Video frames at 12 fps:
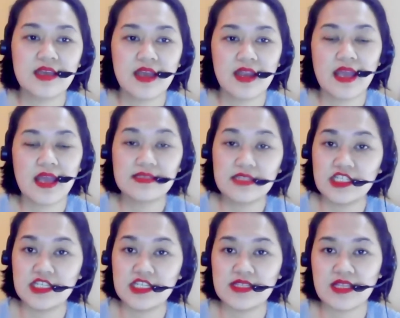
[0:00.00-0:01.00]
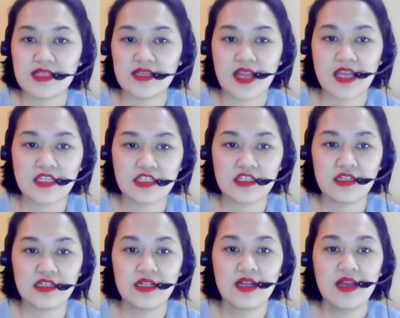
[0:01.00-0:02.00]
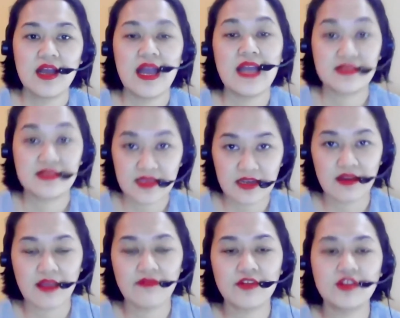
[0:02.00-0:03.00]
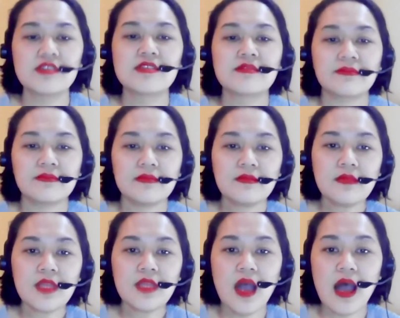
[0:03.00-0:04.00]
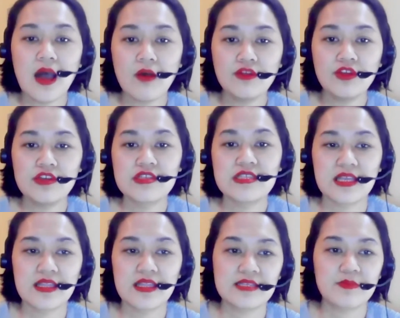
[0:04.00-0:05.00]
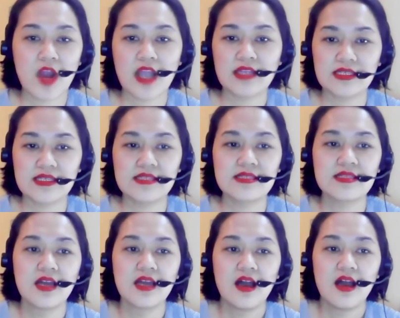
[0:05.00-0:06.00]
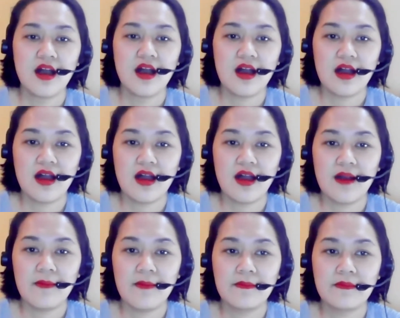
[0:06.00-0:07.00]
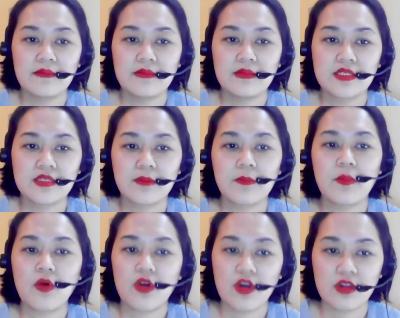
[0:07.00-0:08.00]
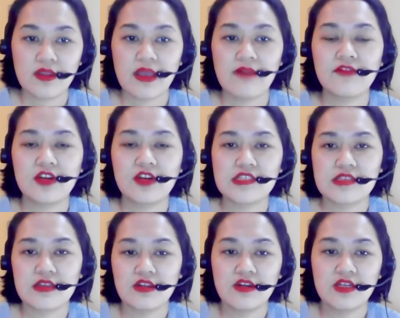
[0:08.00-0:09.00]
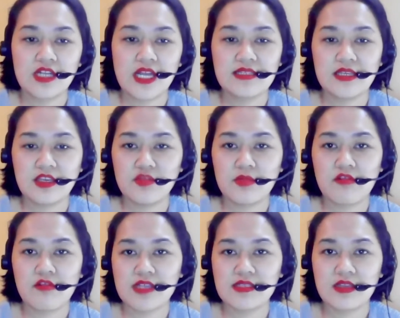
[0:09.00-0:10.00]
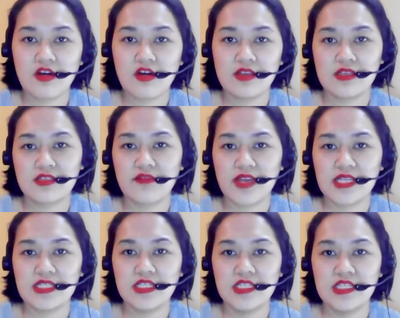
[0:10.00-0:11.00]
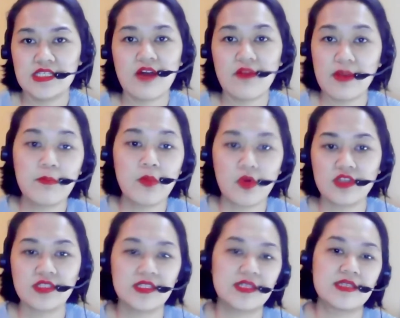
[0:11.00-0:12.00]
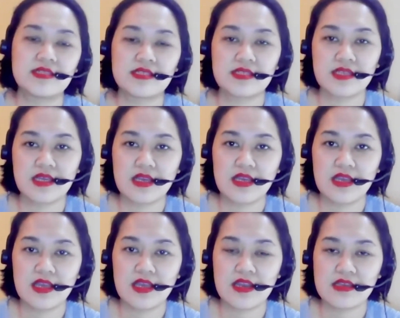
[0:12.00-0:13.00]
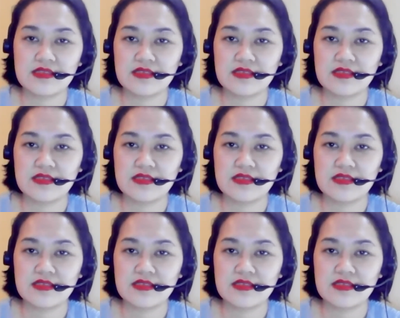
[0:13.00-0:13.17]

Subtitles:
and SDGs at the national and city levels. How do you see this practice support efforts in localizing human rights in the context of SDGs, how important it is?